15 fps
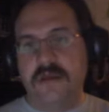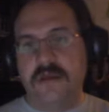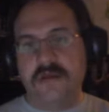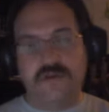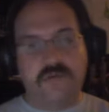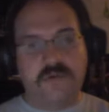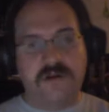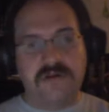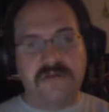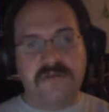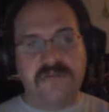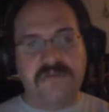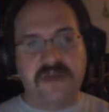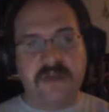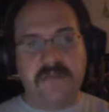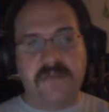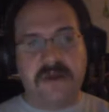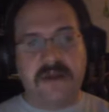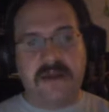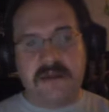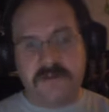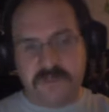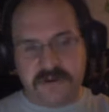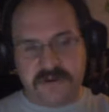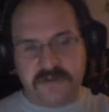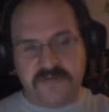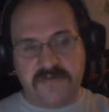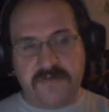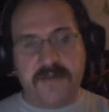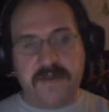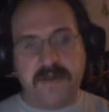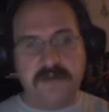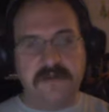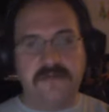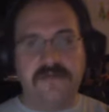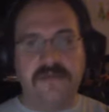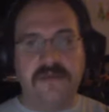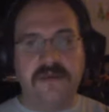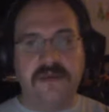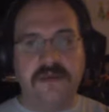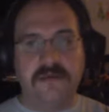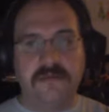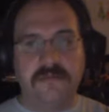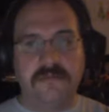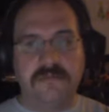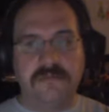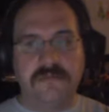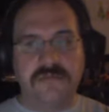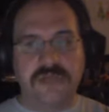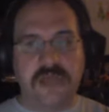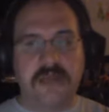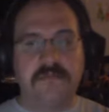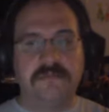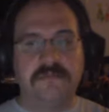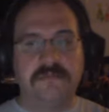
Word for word: and you're welcome to stop by and participate in the chat.